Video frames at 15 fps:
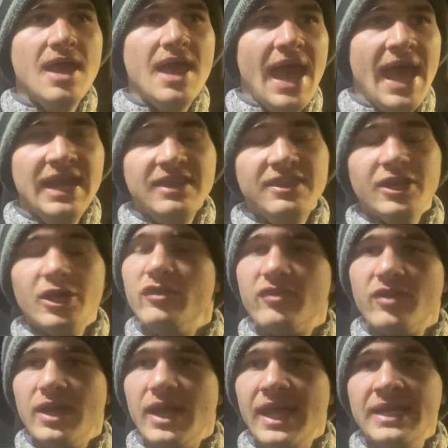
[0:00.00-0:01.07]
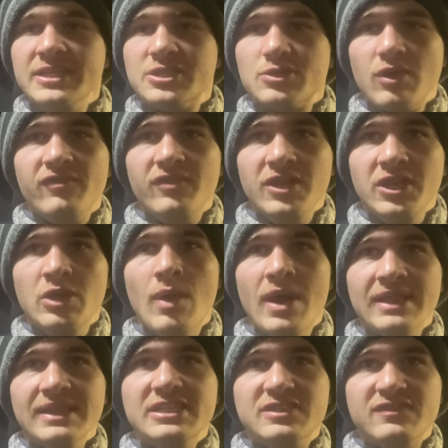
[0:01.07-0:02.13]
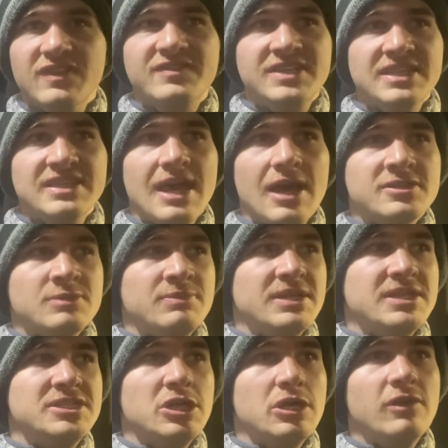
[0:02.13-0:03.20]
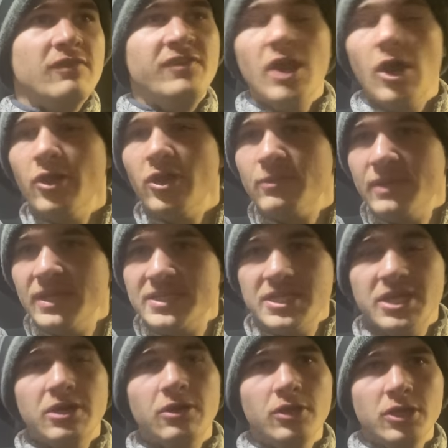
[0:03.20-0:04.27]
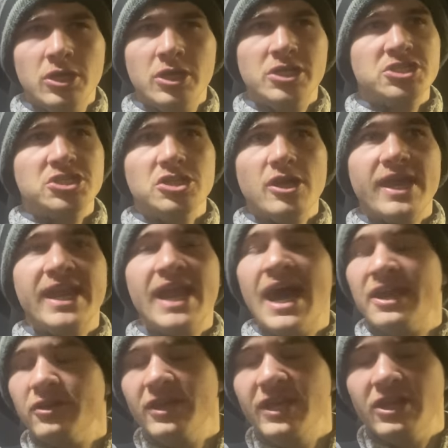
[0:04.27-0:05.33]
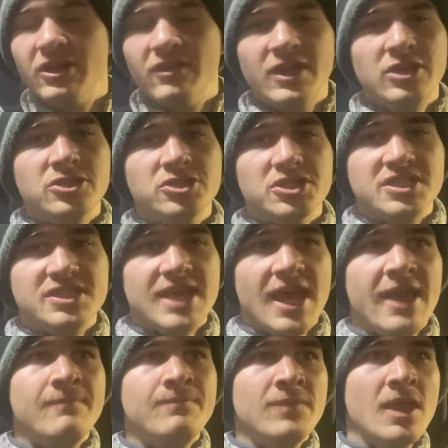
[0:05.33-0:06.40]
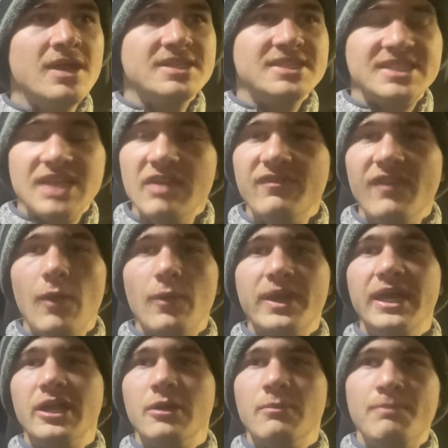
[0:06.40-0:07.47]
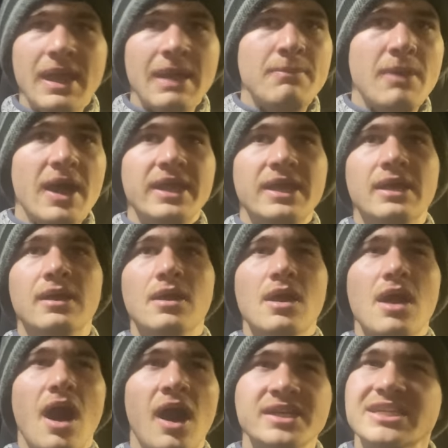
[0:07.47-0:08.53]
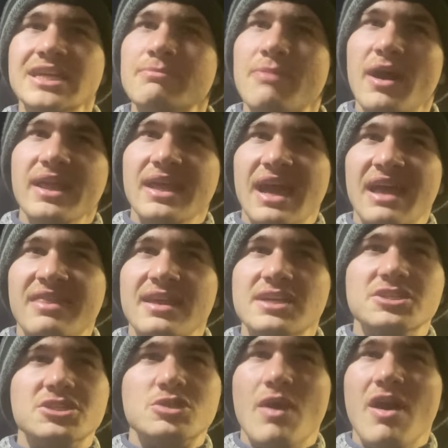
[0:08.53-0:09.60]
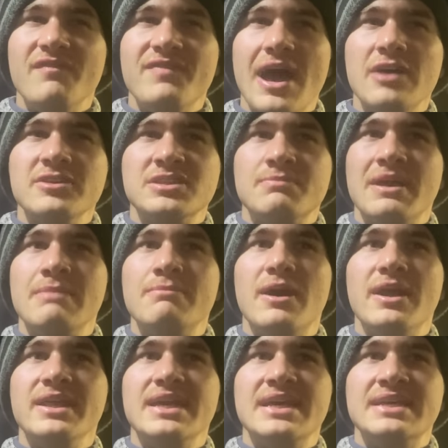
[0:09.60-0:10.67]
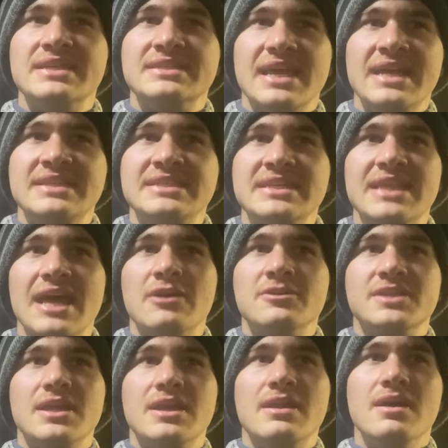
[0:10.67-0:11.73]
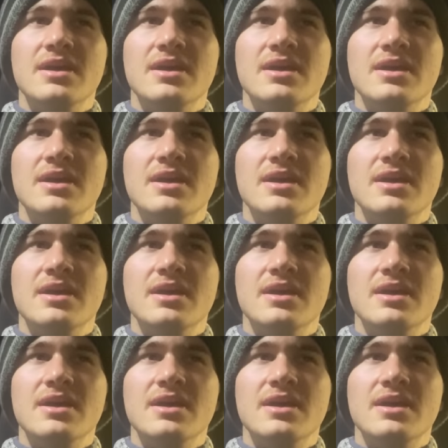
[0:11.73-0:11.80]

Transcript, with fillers: Anything over 80 square feet, you want at least 15,000 BTU. If you don't know the BTU, you could just look at it on your heater. They usually say Sunflower heater, Big Buddy. Hunting Buddy, I think, is 12,000. Big Buddy is 18,000.